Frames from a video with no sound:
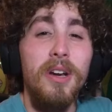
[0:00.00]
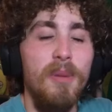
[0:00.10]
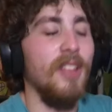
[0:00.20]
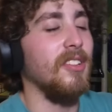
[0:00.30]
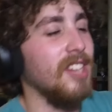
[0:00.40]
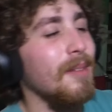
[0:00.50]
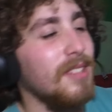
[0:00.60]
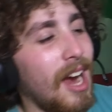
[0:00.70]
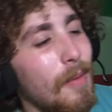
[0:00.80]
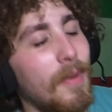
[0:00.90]
But at the same
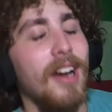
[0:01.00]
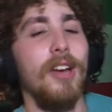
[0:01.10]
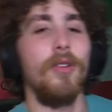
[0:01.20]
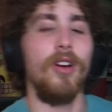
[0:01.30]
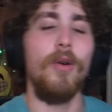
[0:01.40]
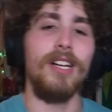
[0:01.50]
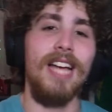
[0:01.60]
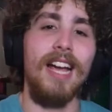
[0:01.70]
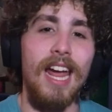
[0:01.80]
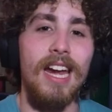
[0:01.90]
time, I'm not here to go and
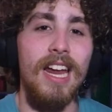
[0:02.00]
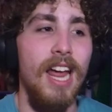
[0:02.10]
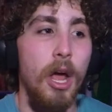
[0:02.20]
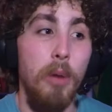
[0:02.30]
attack Annie.